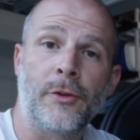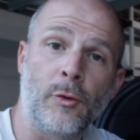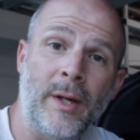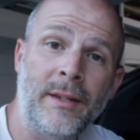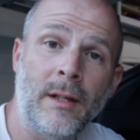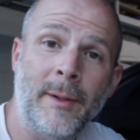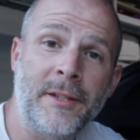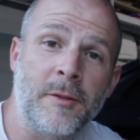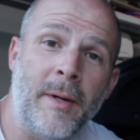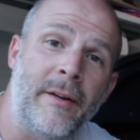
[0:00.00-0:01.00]
The great thing about
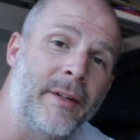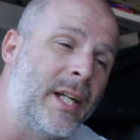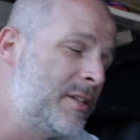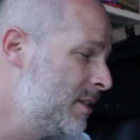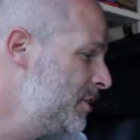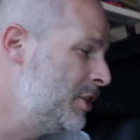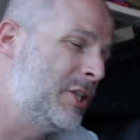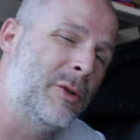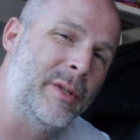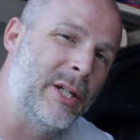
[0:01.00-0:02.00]
this modification is you
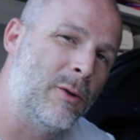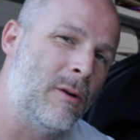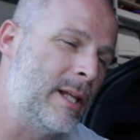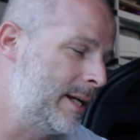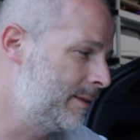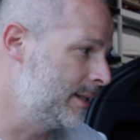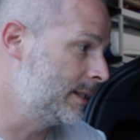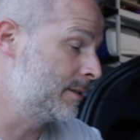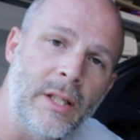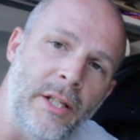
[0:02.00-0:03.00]
don't need a whole lot of
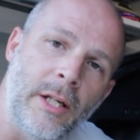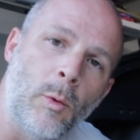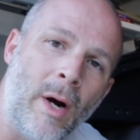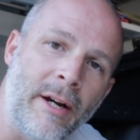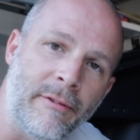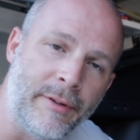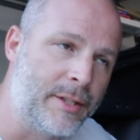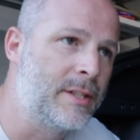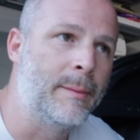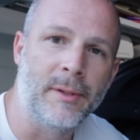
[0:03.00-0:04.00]
things. You need a wire
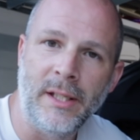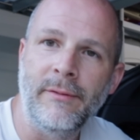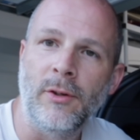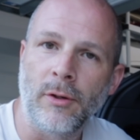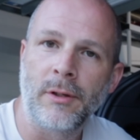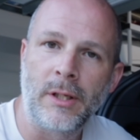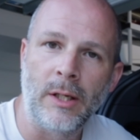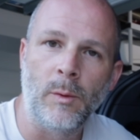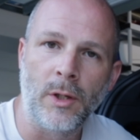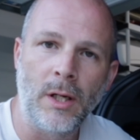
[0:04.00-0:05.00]
fish, and I believe your
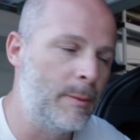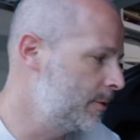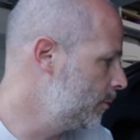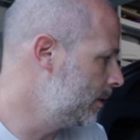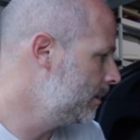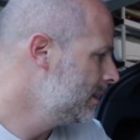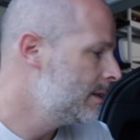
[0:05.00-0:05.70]
kit will come with one.